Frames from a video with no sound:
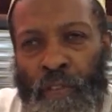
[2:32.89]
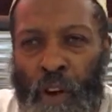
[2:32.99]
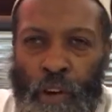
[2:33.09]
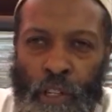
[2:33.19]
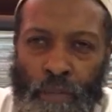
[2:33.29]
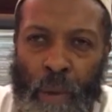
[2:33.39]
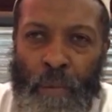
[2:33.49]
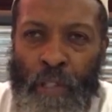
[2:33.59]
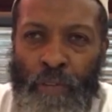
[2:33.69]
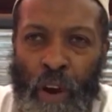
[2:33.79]
various
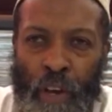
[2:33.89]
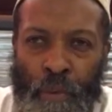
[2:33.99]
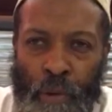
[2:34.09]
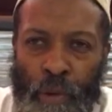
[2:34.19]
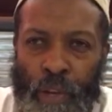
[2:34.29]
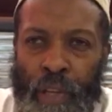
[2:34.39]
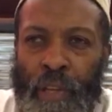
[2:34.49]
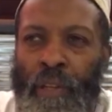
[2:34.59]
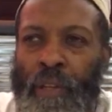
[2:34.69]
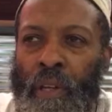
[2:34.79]
members of our community.